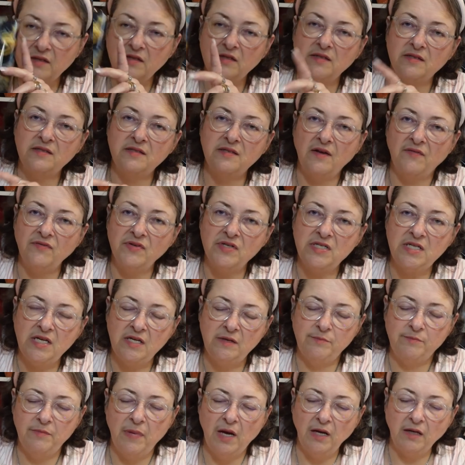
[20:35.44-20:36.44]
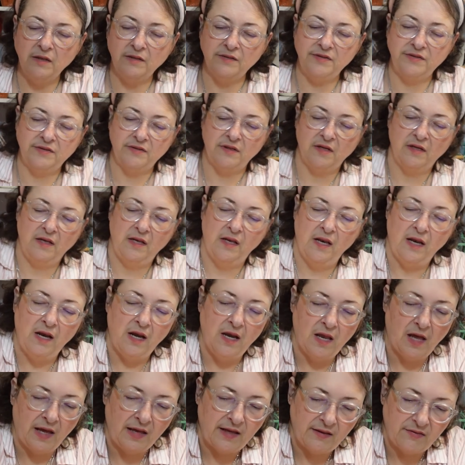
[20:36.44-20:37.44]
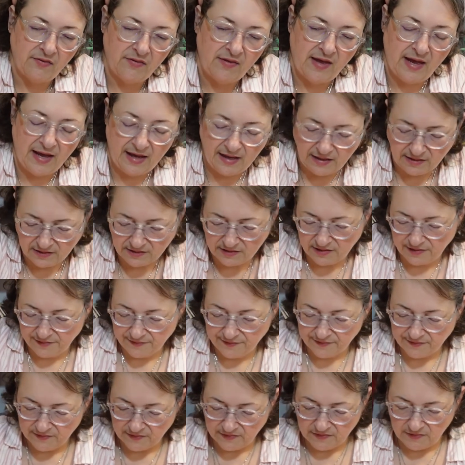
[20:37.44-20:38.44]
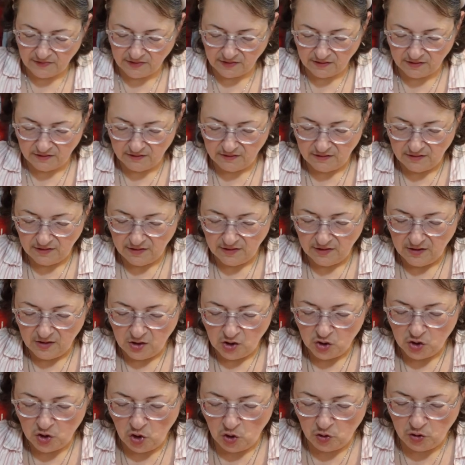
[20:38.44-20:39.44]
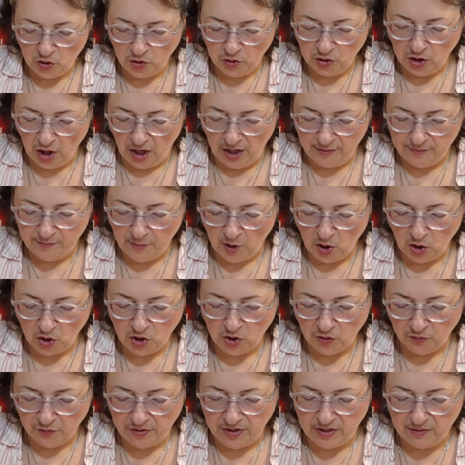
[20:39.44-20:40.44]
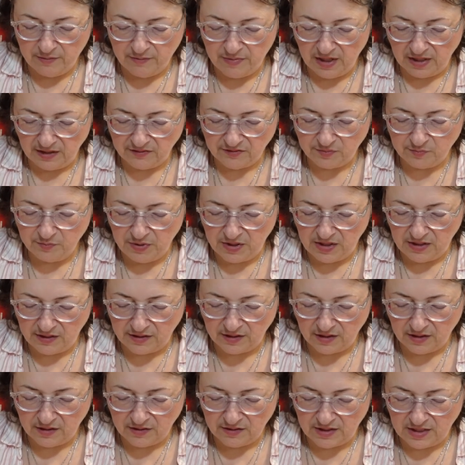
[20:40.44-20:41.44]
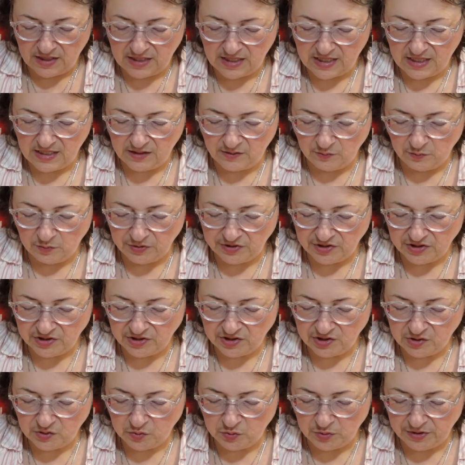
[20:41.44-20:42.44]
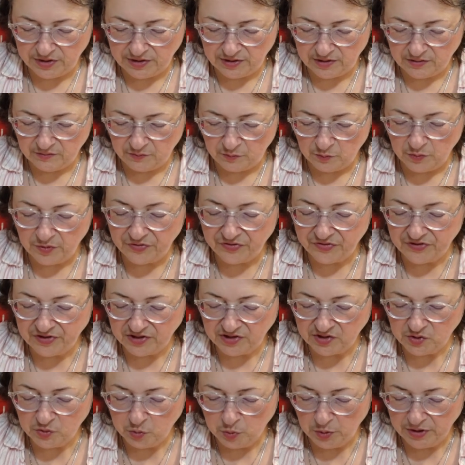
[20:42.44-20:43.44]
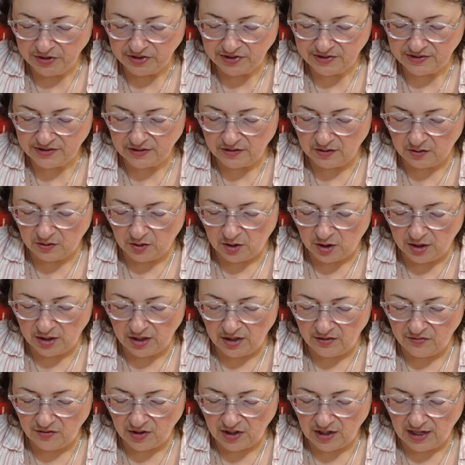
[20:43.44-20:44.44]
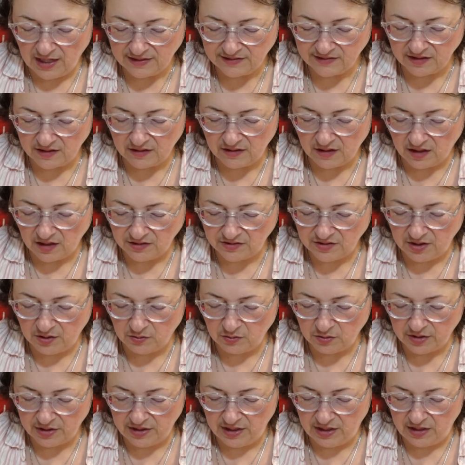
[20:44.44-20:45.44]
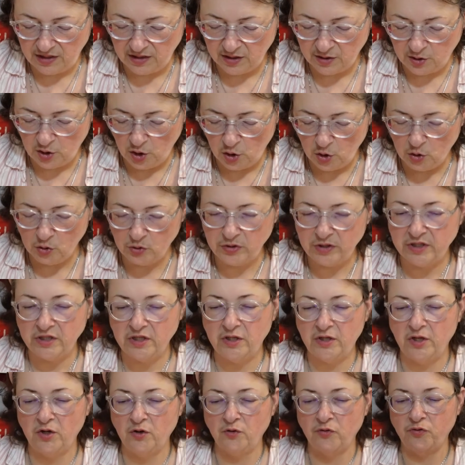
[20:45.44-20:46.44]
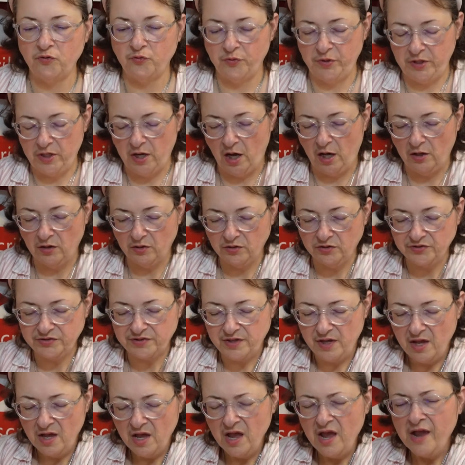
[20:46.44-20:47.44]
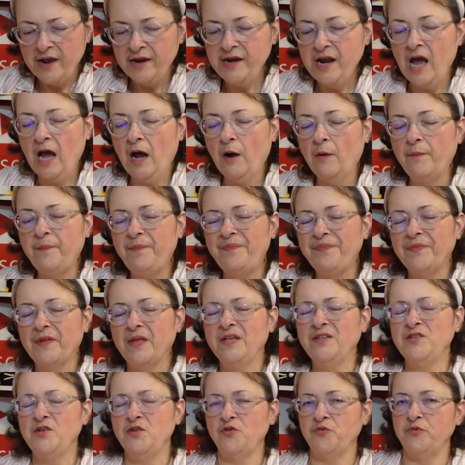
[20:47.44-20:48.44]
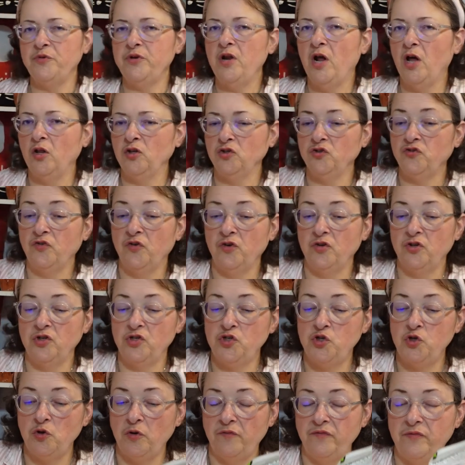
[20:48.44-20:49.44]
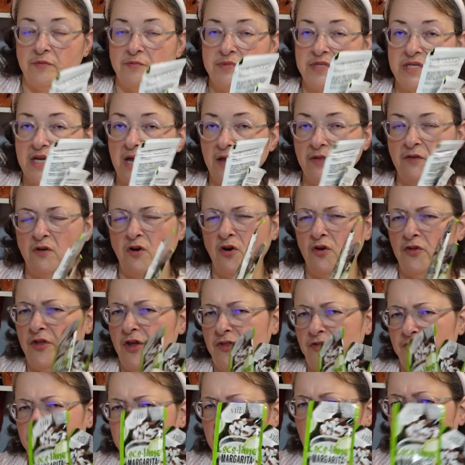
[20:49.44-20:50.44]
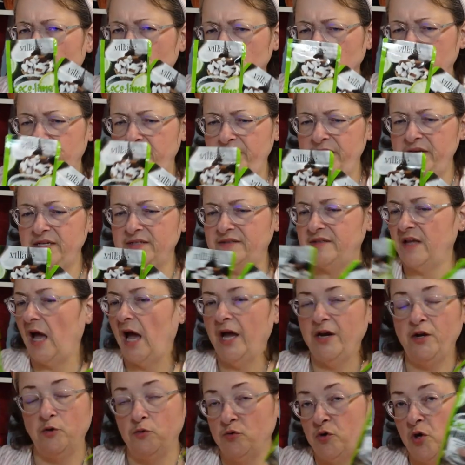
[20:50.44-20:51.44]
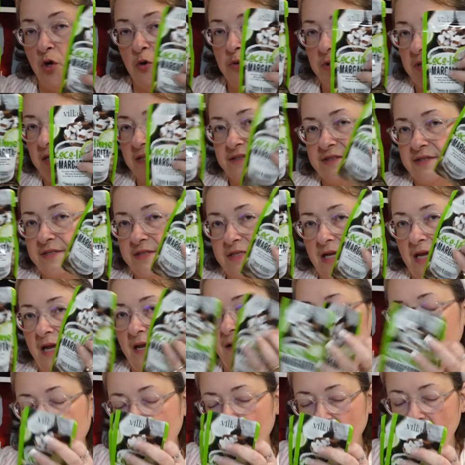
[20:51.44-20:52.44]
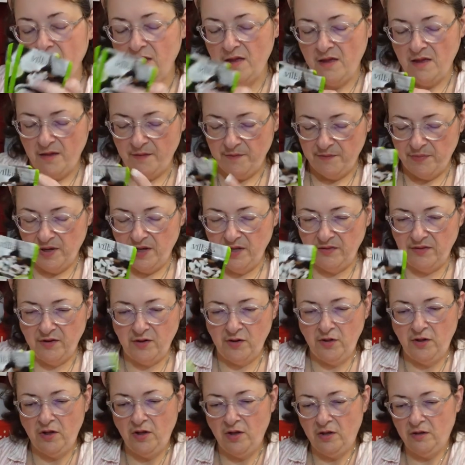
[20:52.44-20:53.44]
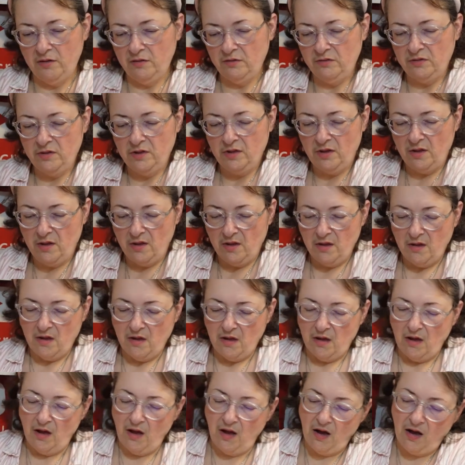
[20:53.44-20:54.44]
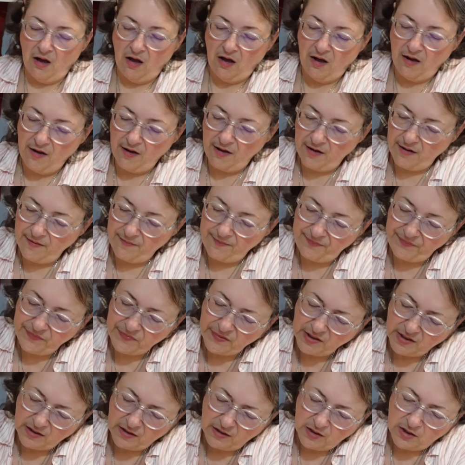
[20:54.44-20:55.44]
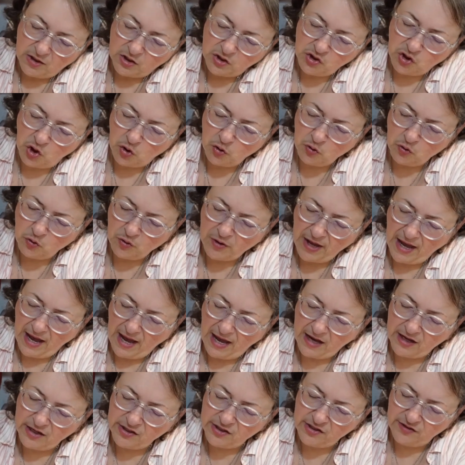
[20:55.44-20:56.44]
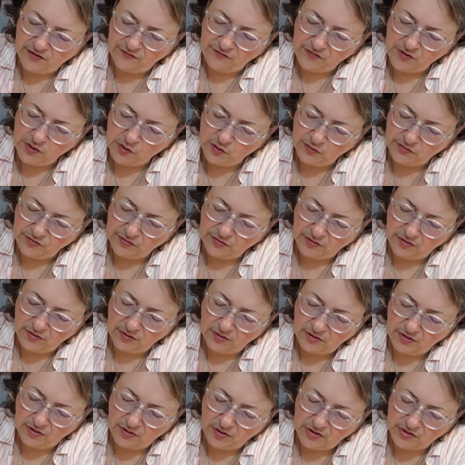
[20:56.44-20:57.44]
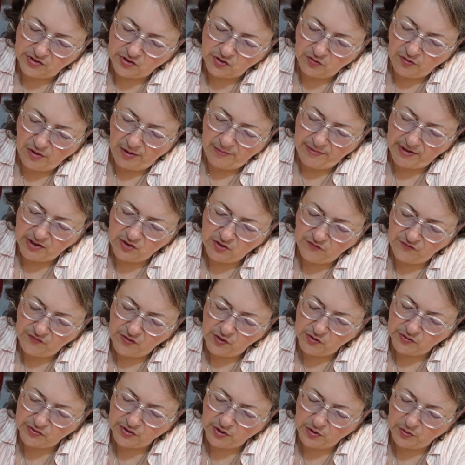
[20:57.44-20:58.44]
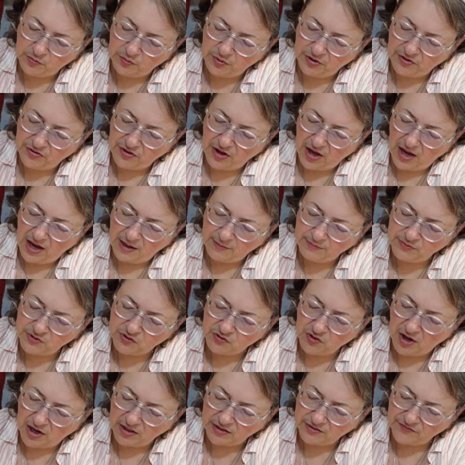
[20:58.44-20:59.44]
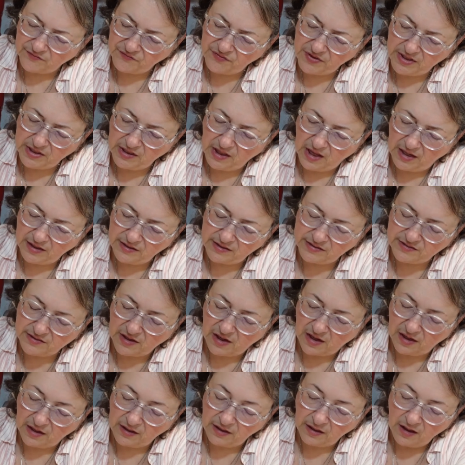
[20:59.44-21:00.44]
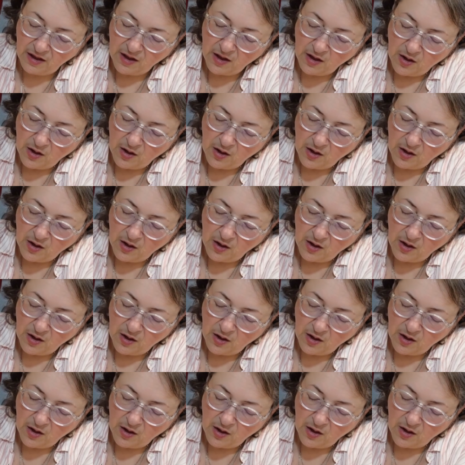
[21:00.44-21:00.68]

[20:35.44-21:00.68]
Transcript: and it's seventeen bucks. Like that. Cocoa Lime Margarita Mix. Beat the heat with this, twi with this twist on the classic cocktail. Canadian owned, and they're three dollars. Now, is it three dollars for the two of them together, or are they three dollars a piece? I don't know. It doesn't say. But there you go. Um, Jungle Cat Diffuser. Ceramic diffuser with abstract feline design.